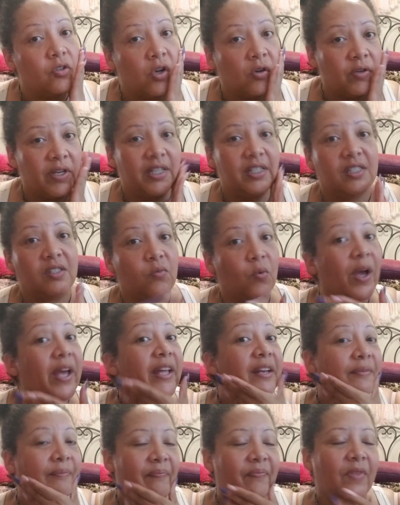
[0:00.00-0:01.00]
known as
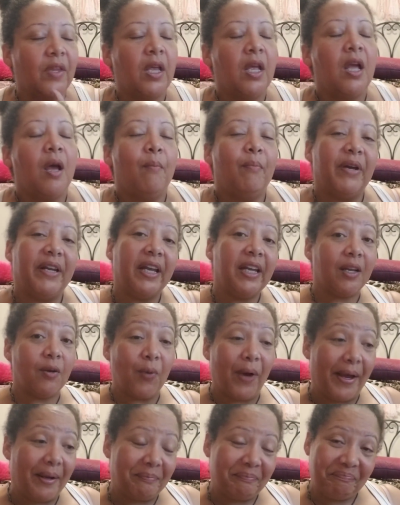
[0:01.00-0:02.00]
sweat. But
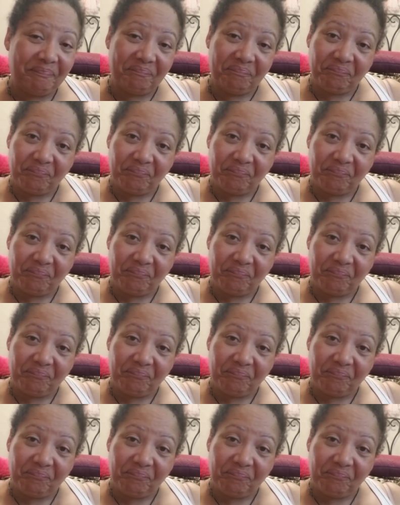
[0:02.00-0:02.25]
anyway,